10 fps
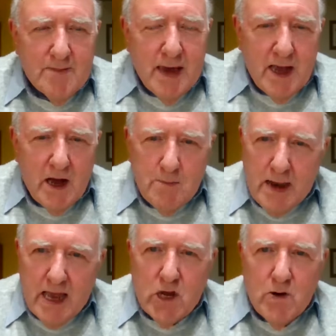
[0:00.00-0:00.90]
May God
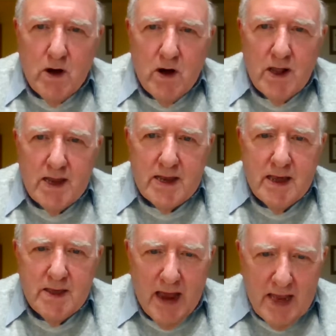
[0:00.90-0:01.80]
bless you all. And
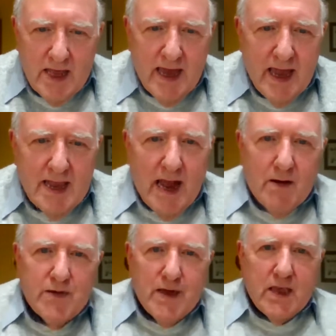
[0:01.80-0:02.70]
thanks again,
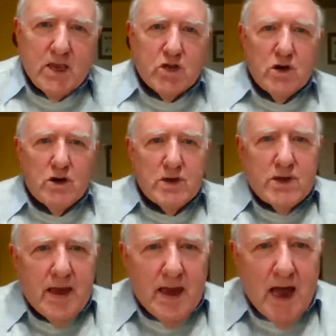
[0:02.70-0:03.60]
Gareth. Thanks,
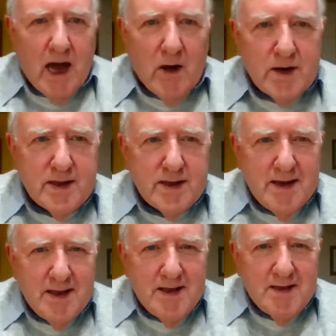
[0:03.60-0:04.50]
George. Thank Howard.
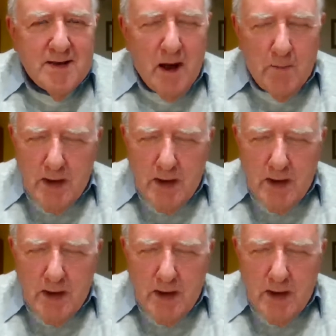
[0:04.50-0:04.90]
God